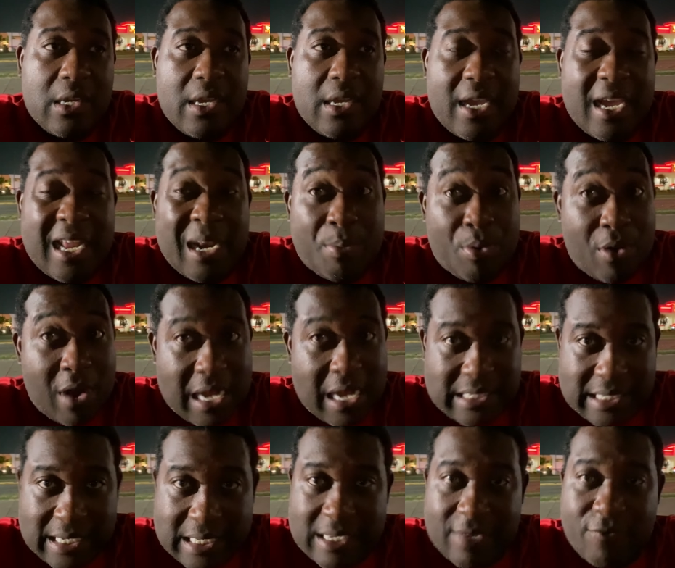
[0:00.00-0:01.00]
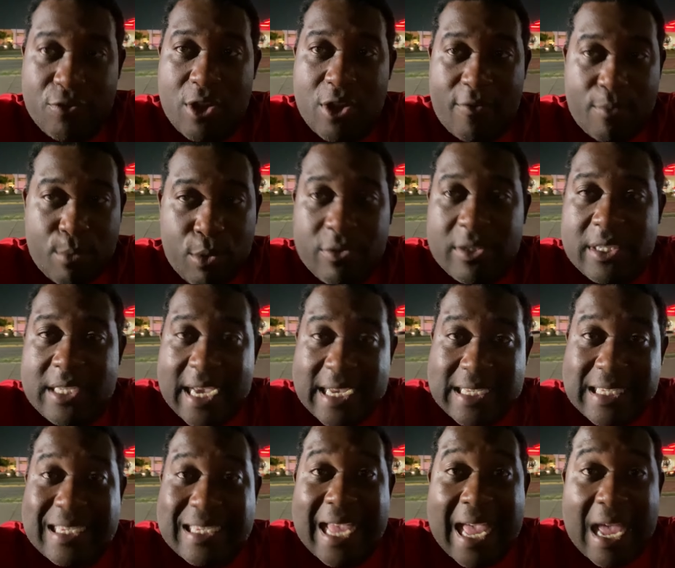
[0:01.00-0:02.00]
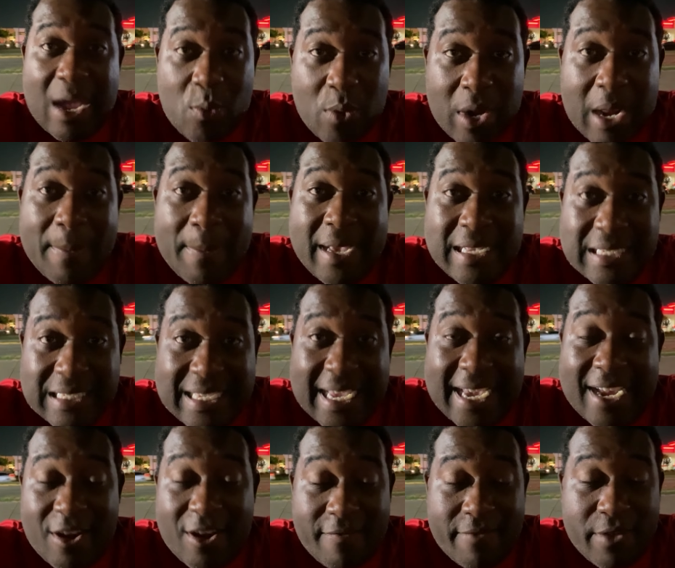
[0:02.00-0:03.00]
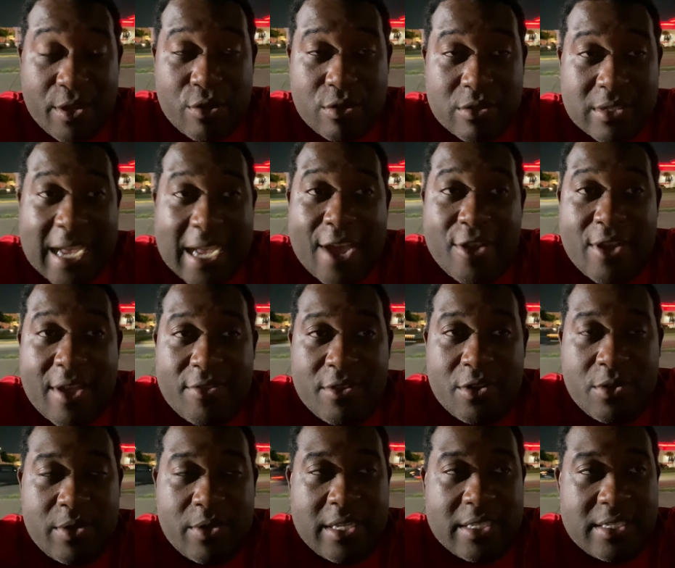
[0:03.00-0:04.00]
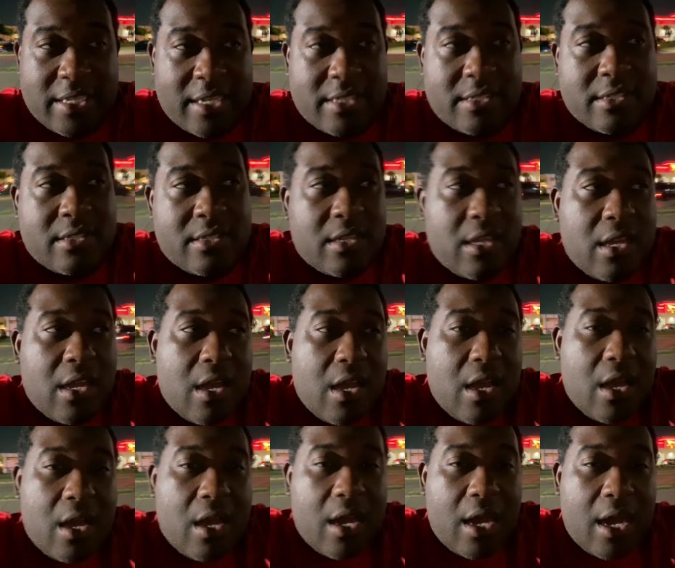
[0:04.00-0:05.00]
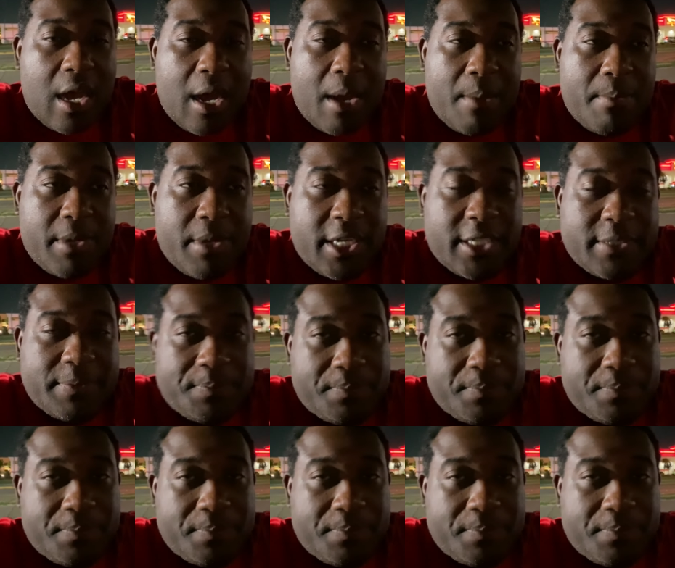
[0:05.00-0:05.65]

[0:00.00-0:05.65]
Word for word: and the process. If you ever move to Texas, what it means to take care of vehicles, how you have to do it in Texas. Um, but